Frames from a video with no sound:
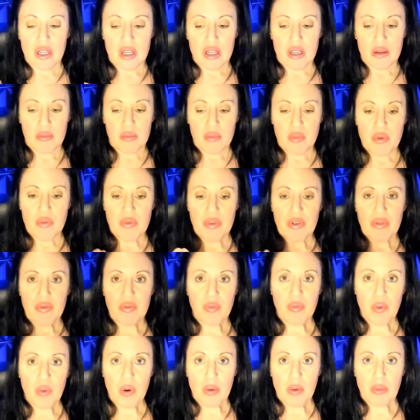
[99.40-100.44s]
moving
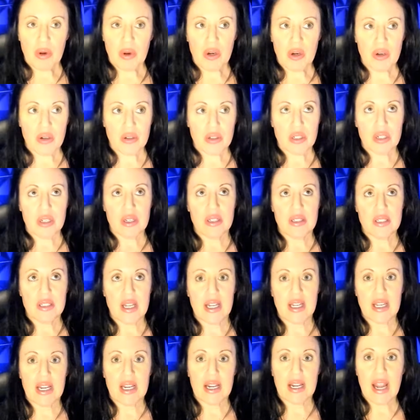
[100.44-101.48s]
forward,
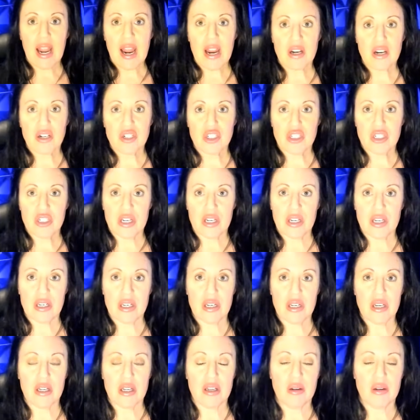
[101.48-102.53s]
taking
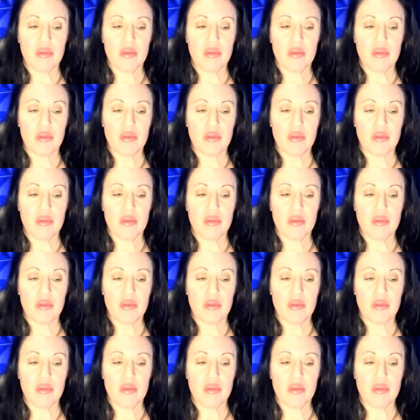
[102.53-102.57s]
action,